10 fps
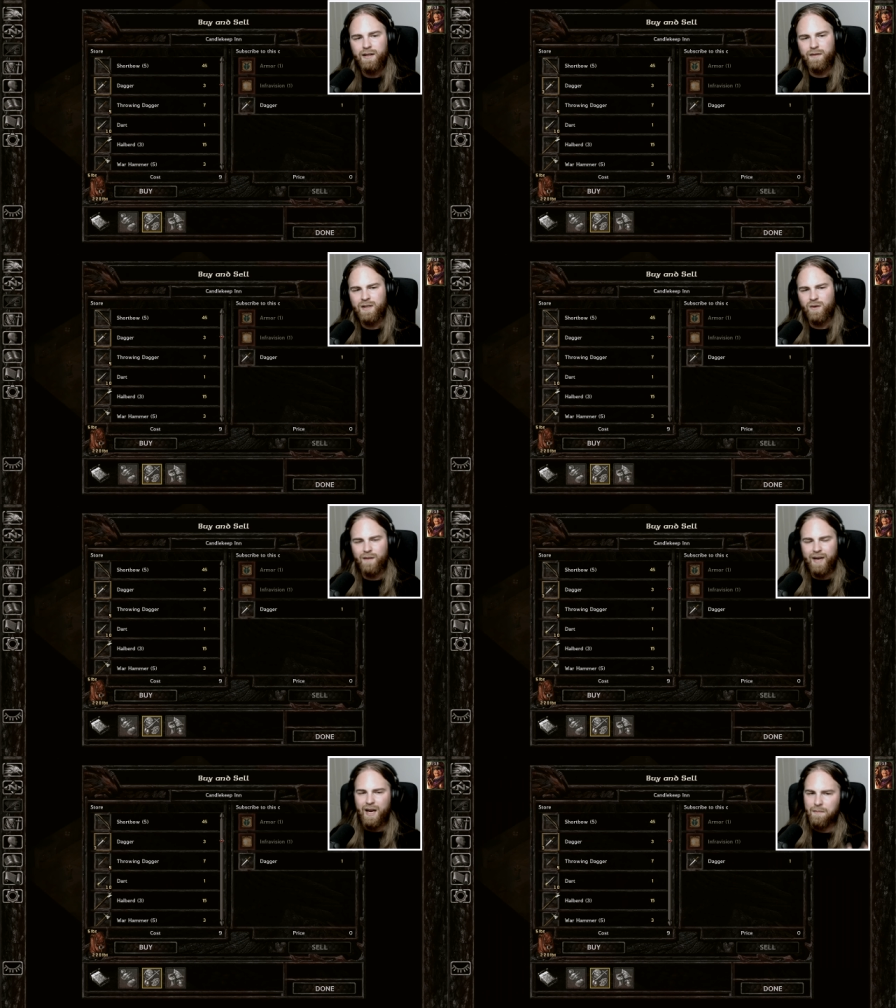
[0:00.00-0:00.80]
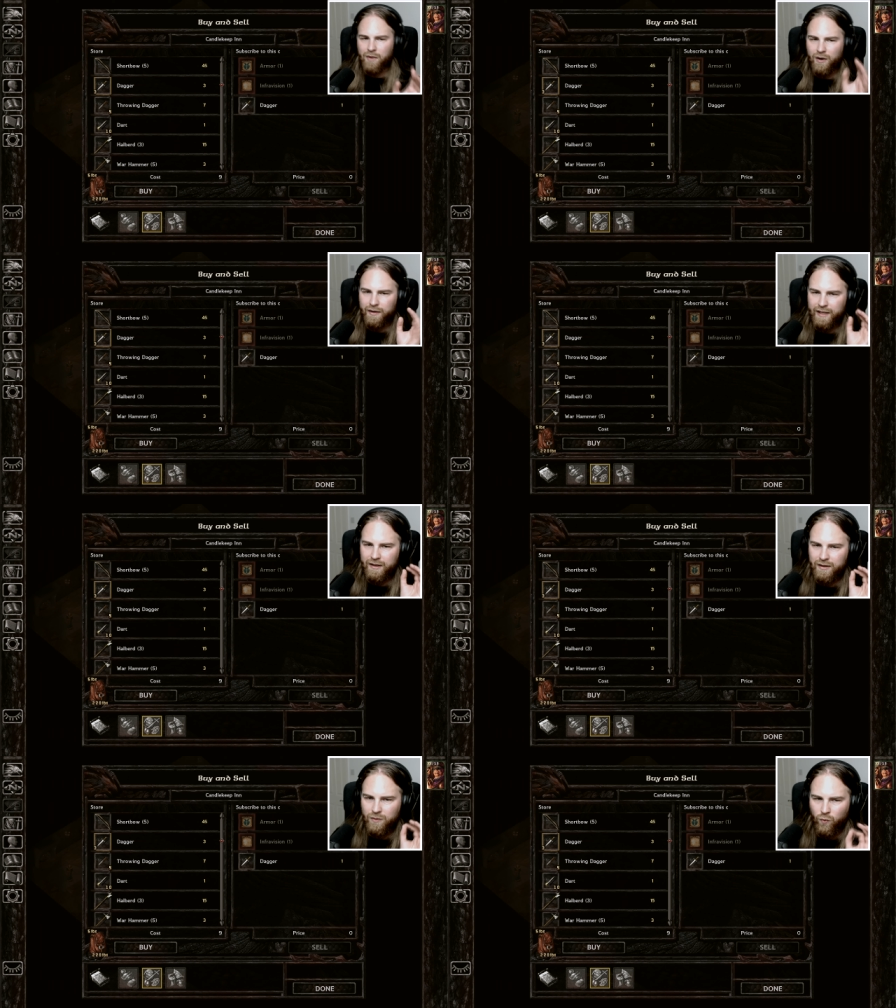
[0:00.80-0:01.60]
The reason why I'm buying more
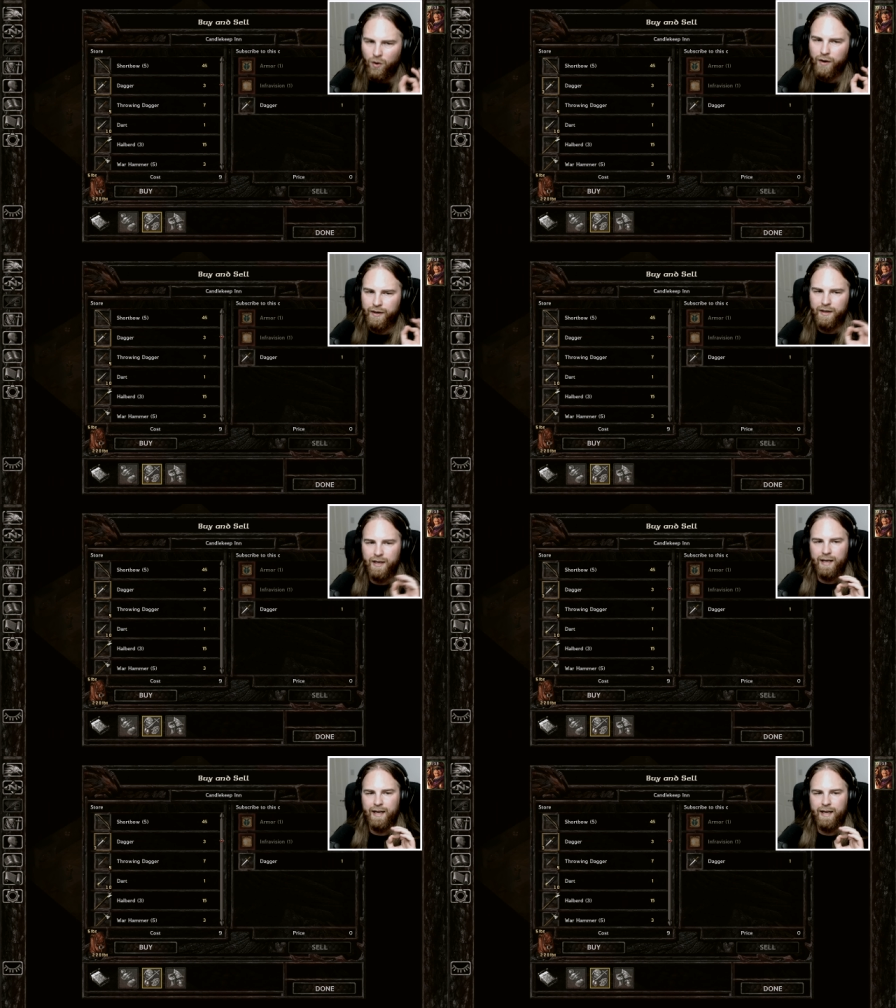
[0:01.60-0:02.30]
than one